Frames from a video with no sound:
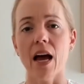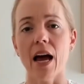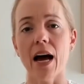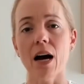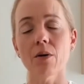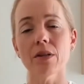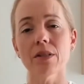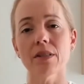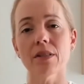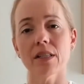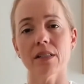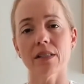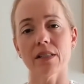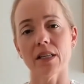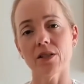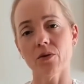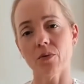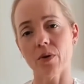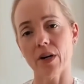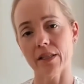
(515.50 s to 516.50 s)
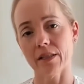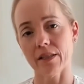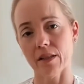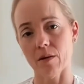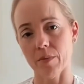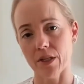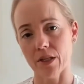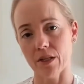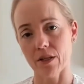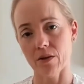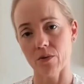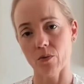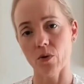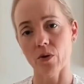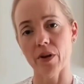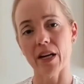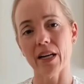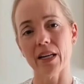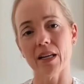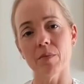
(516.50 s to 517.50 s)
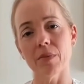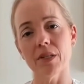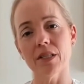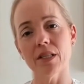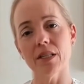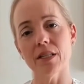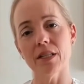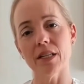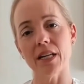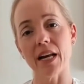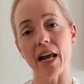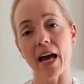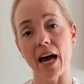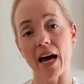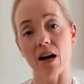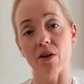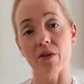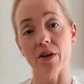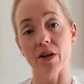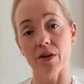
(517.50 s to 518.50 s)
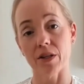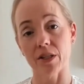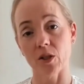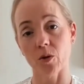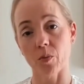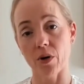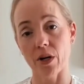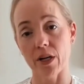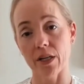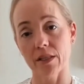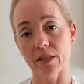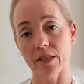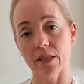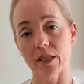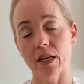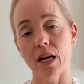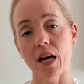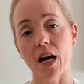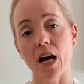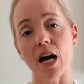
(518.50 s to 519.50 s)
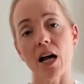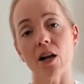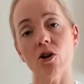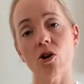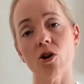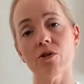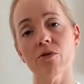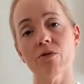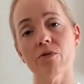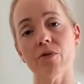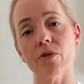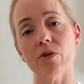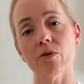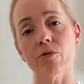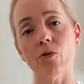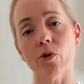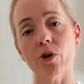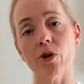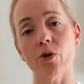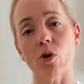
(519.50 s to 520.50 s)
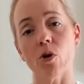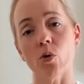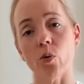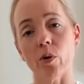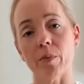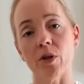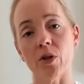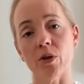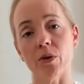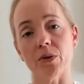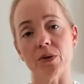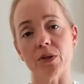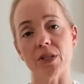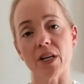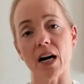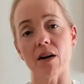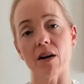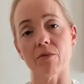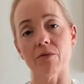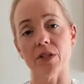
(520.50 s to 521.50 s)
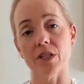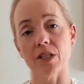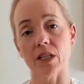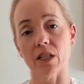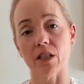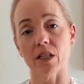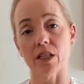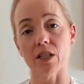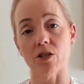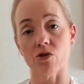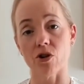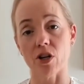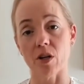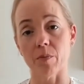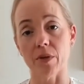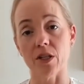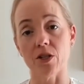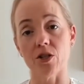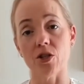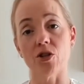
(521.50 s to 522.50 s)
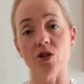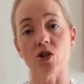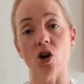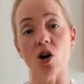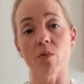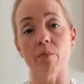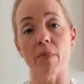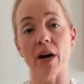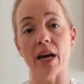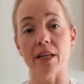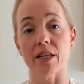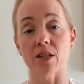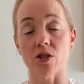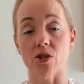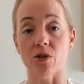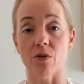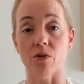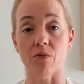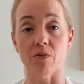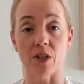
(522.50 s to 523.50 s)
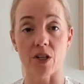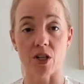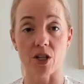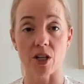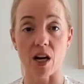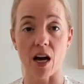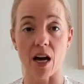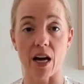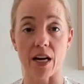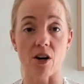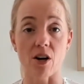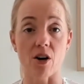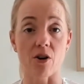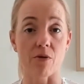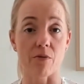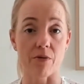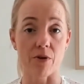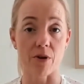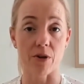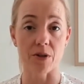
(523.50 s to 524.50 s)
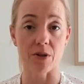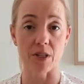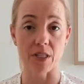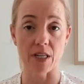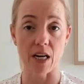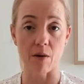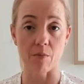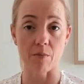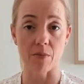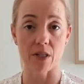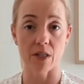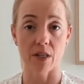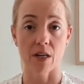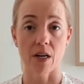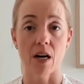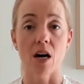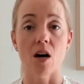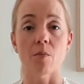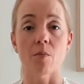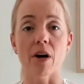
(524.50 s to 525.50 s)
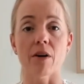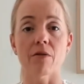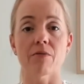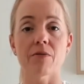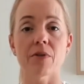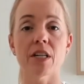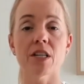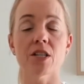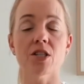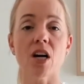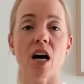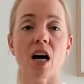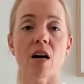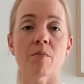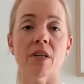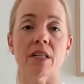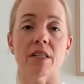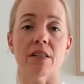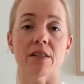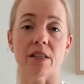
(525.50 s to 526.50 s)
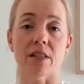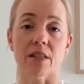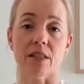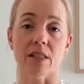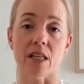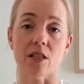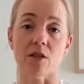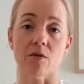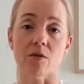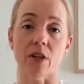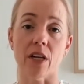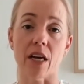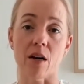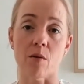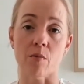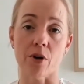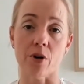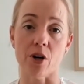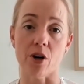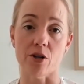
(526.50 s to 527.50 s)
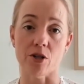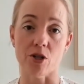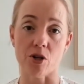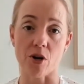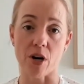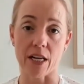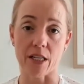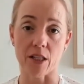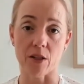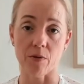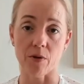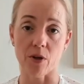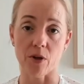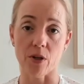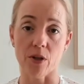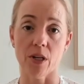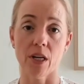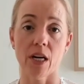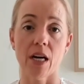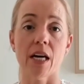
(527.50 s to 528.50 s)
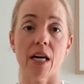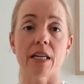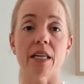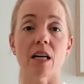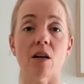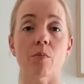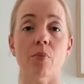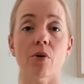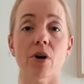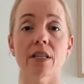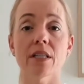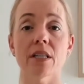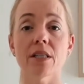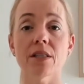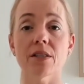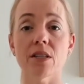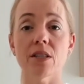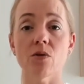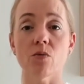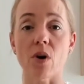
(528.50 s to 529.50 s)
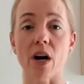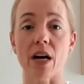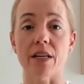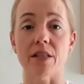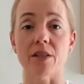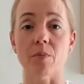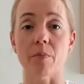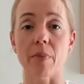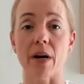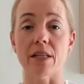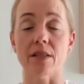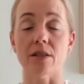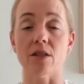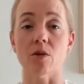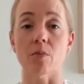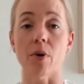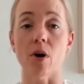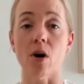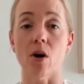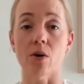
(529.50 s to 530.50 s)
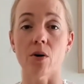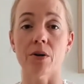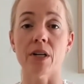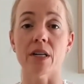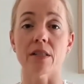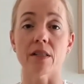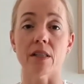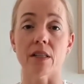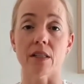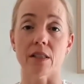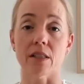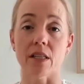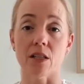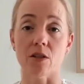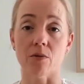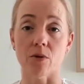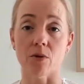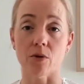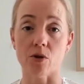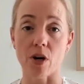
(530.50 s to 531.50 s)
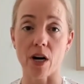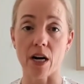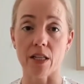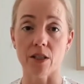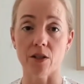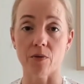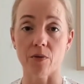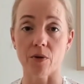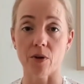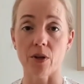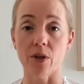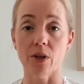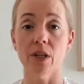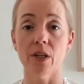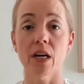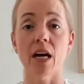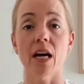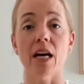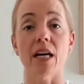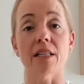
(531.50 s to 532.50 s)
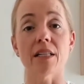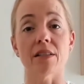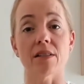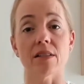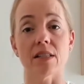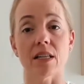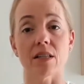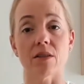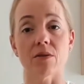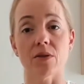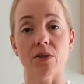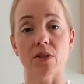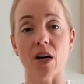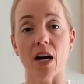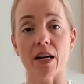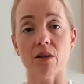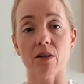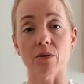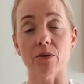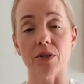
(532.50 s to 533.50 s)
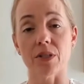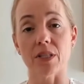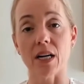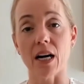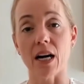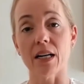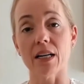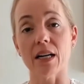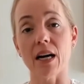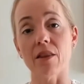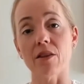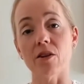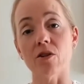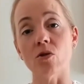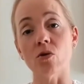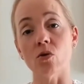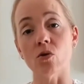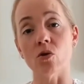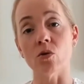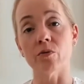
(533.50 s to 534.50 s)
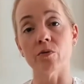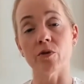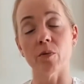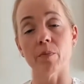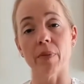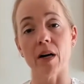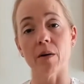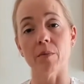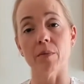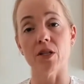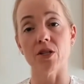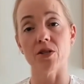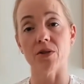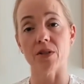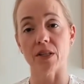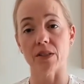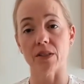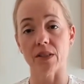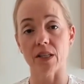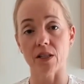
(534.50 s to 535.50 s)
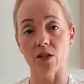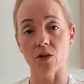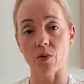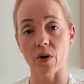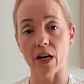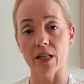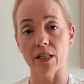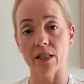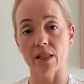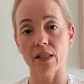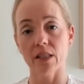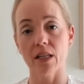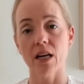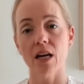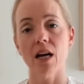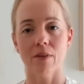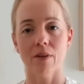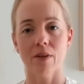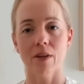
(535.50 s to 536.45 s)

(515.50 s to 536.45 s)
How are success rates limited? Well, they're limited in how they're expressed. A lot of 40-year-old women who start fertility treatment do not make it to the finish line on a first attempt. By finish, I mean a successful embryo transfer. Yet pregnancy rates based upon a successful transfer instead of cycle start are the norm for published success rates.